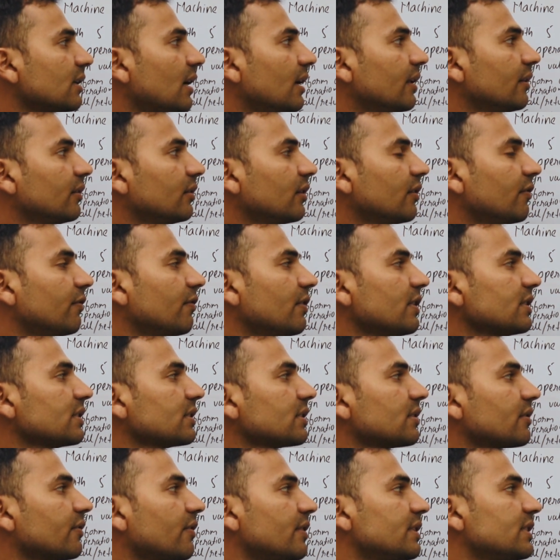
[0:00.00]
and the
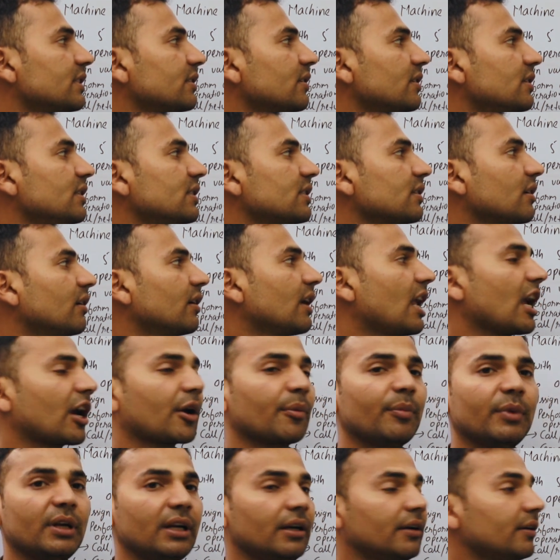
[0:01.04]
first register is called
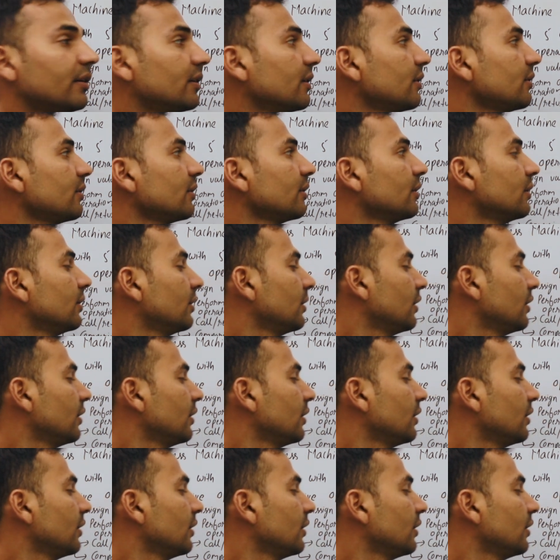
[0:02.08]
accumulator.